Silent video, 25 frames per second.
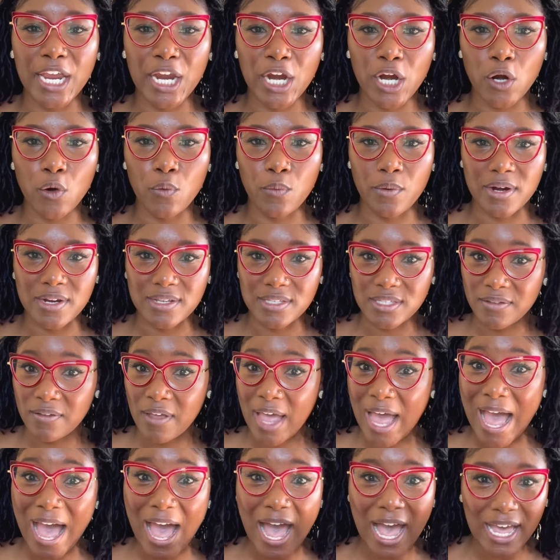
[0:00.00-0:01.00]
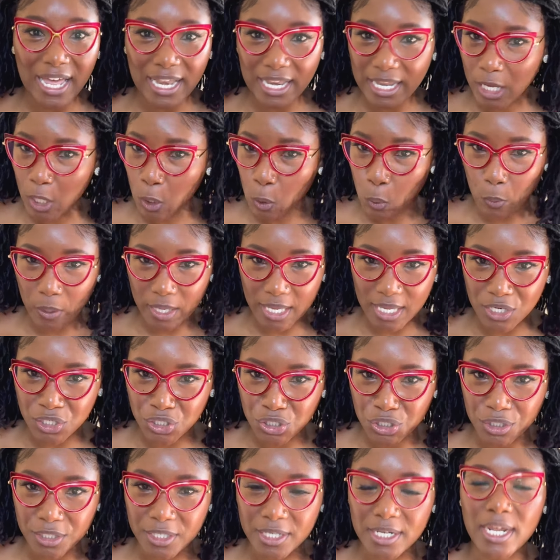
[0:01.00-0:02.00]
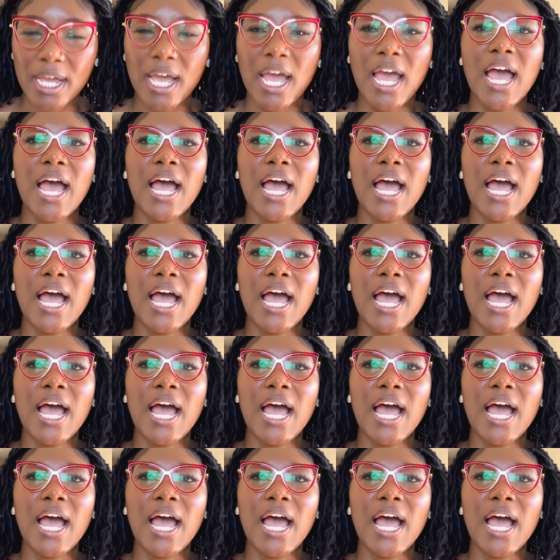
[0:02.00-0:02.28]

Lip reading: area where it's highly Caucasian,